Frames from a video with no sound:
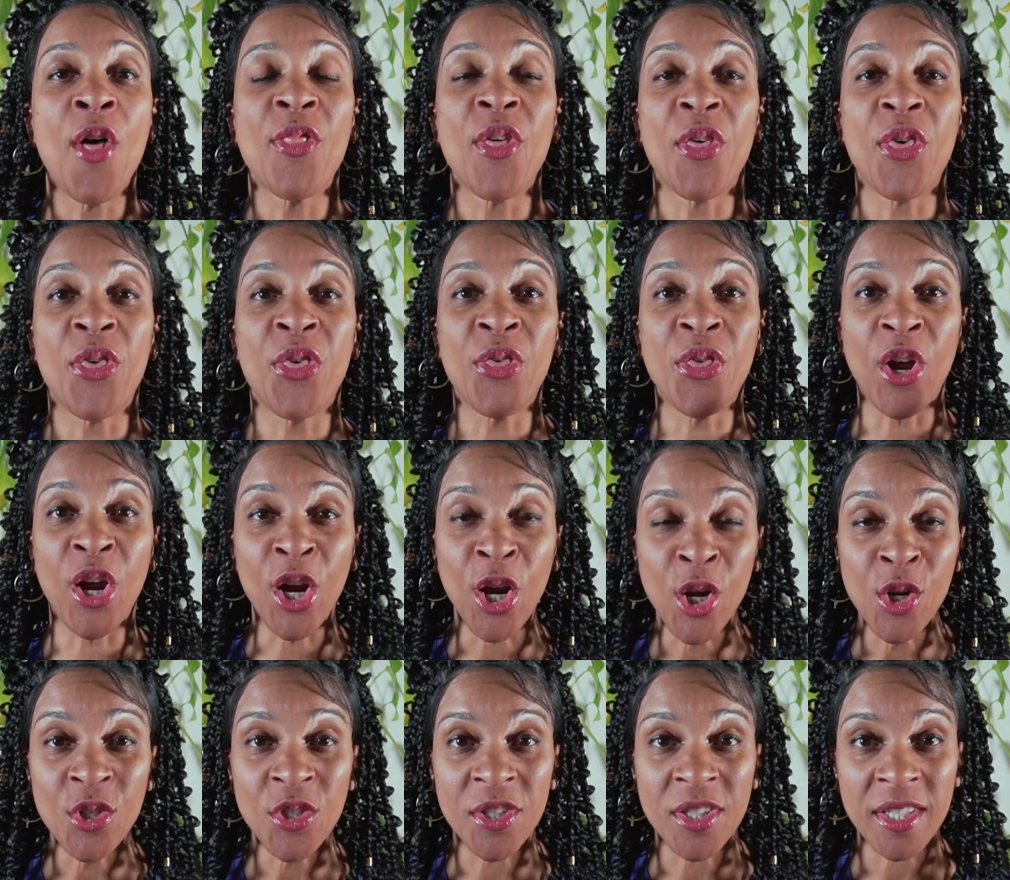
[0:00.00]
The
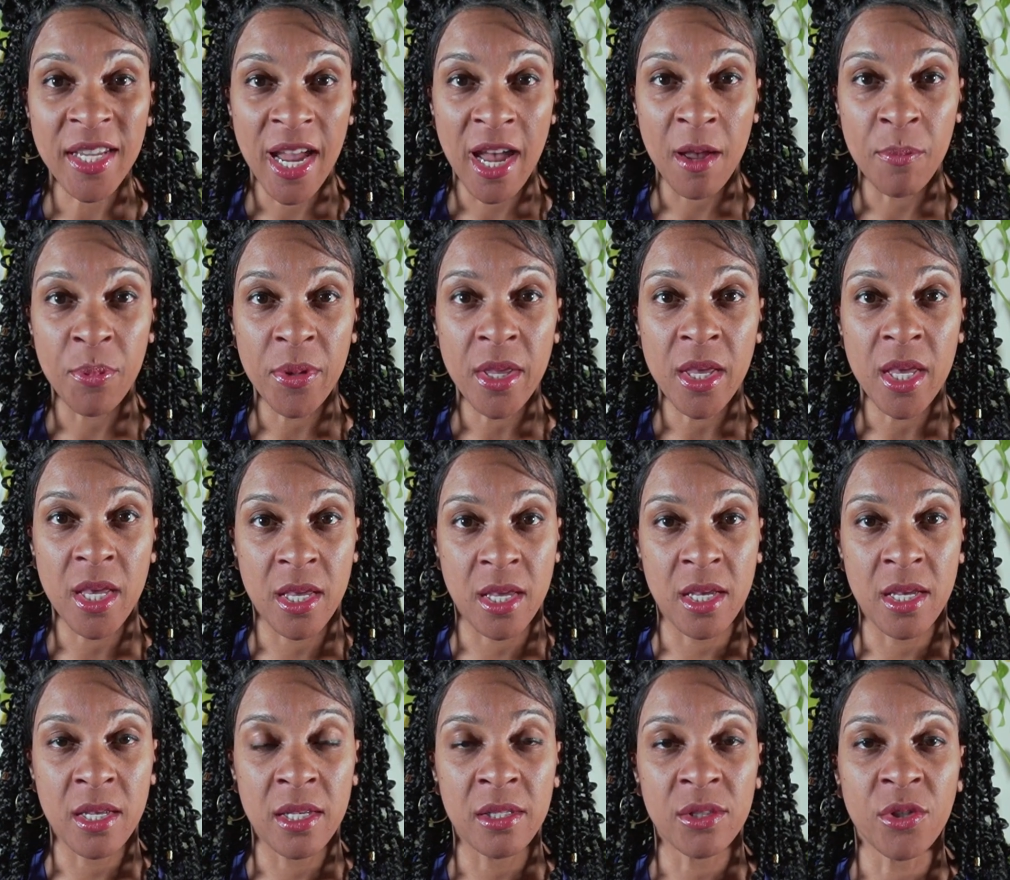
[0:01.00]
third step
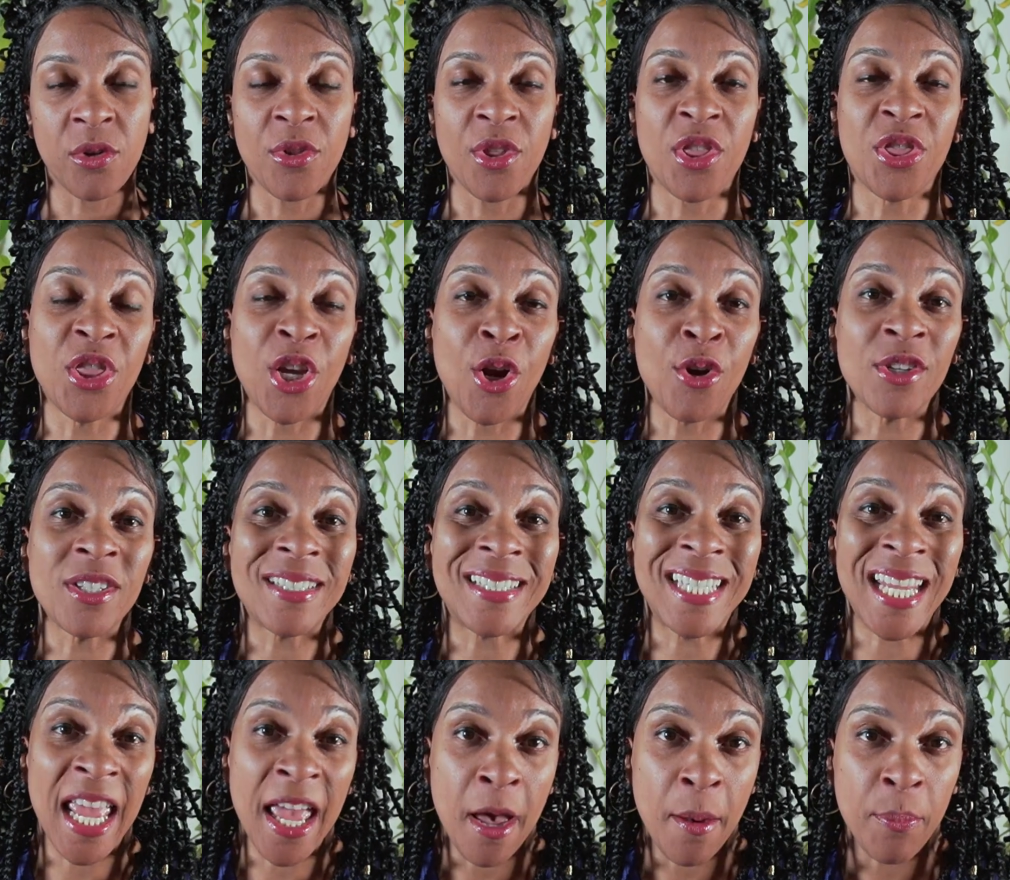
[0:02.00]
is, or the third
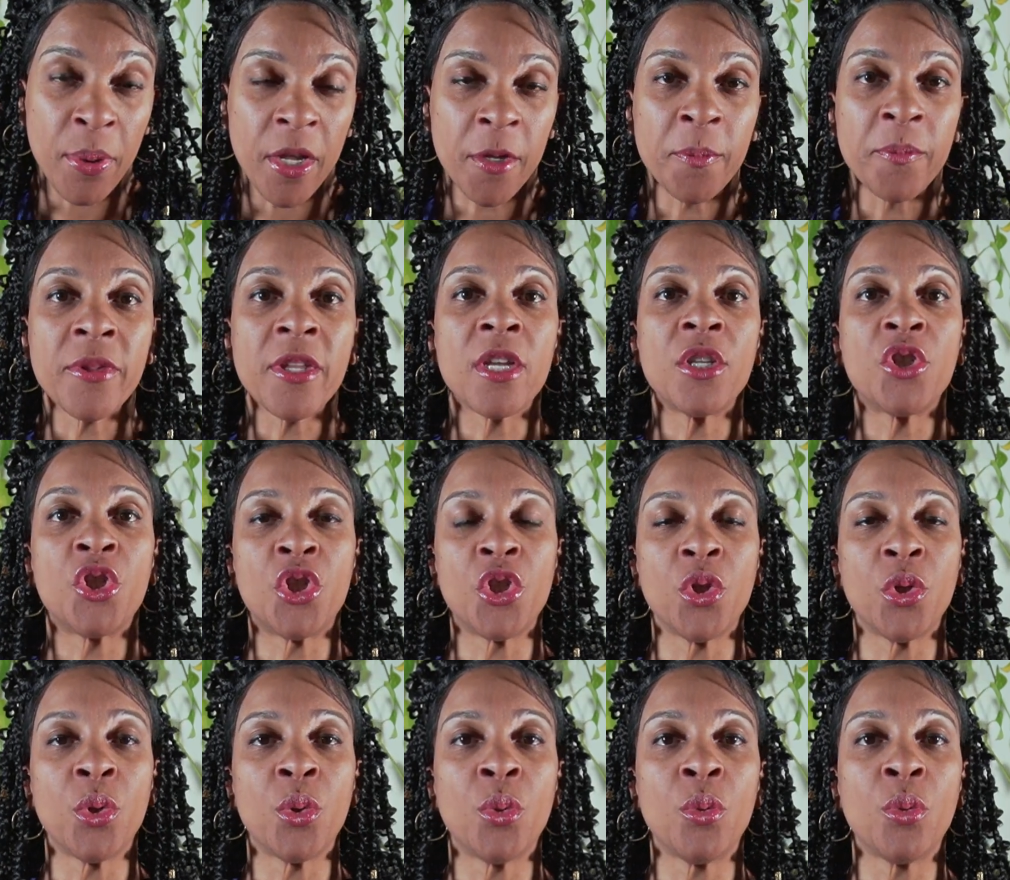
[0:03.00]
tip
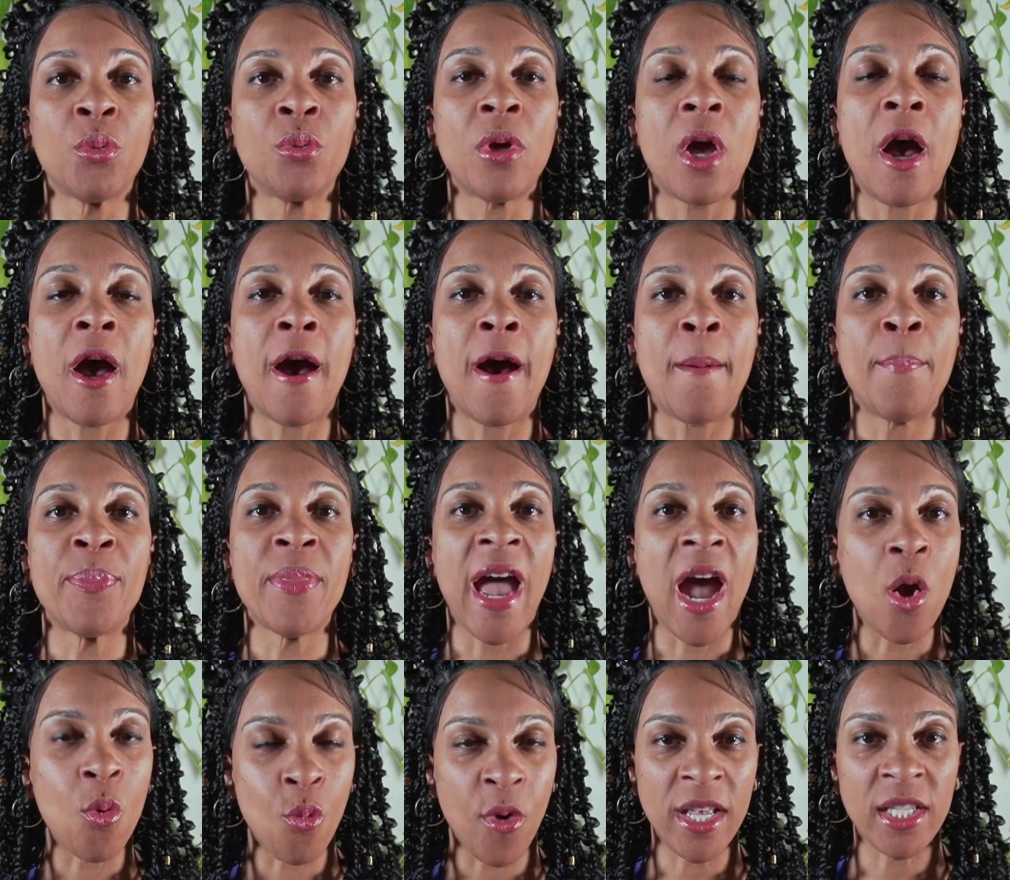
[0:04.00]
to
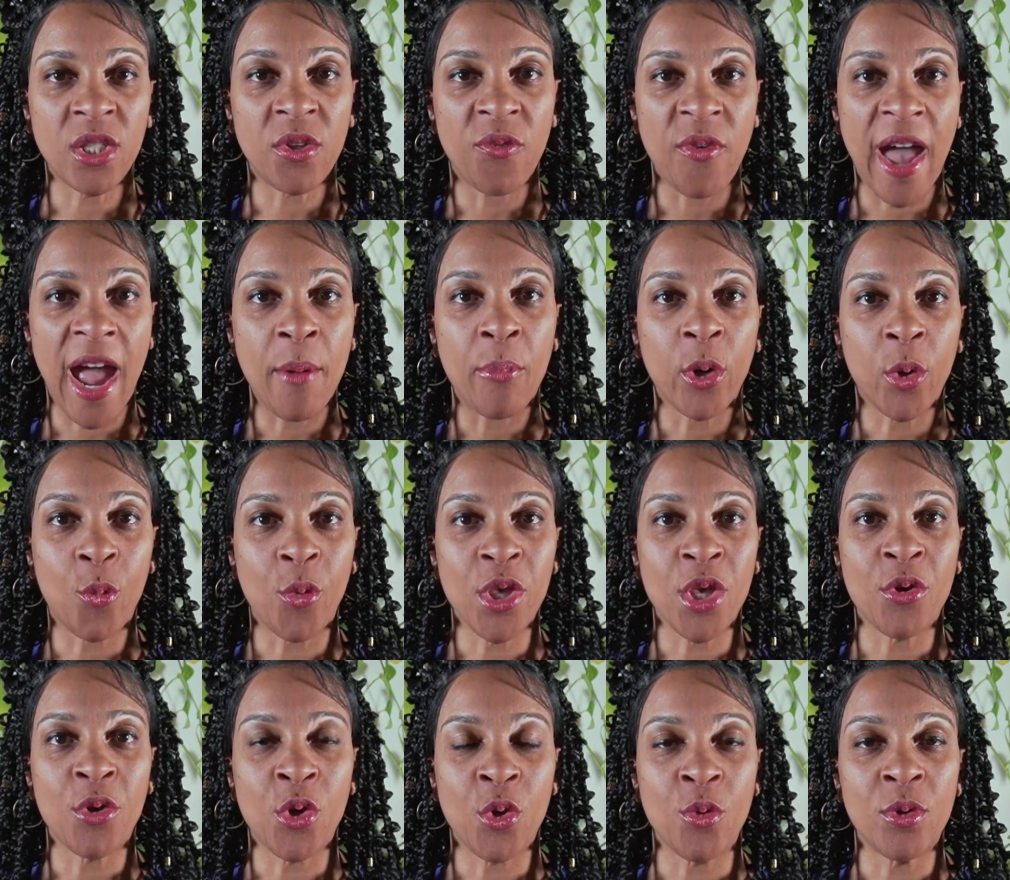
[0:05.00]
not waste fabric when
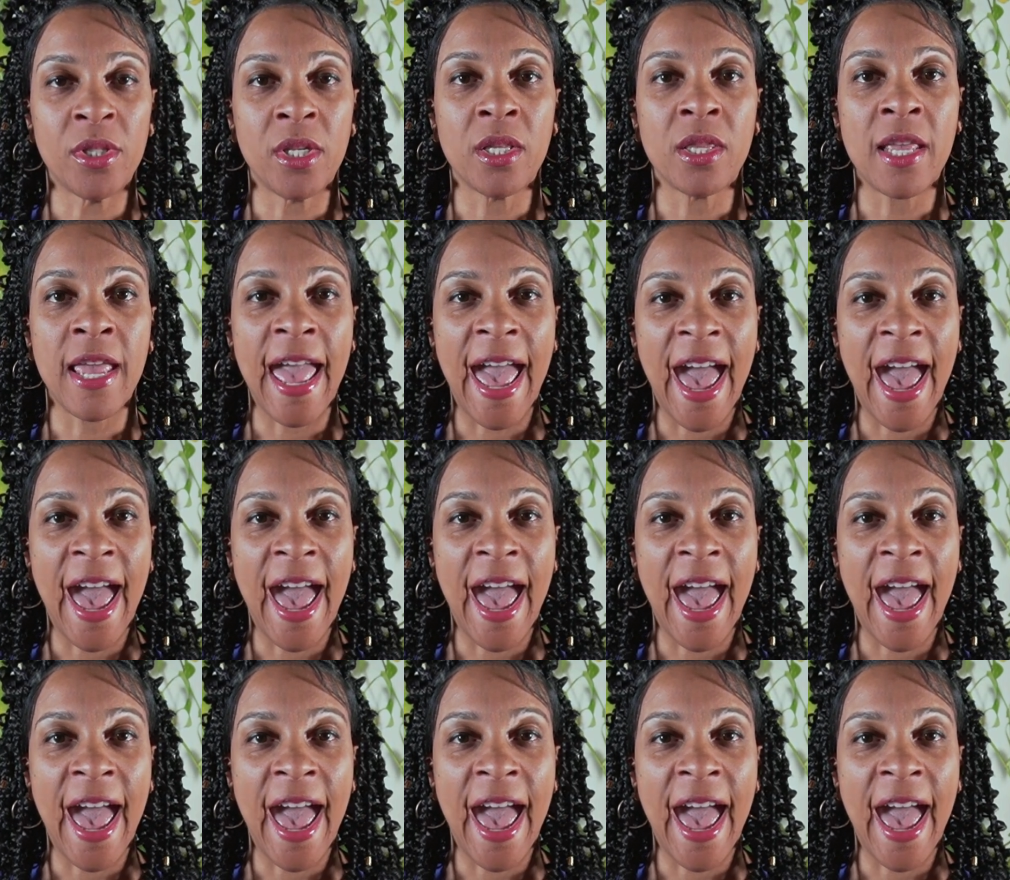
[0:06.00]
you're using the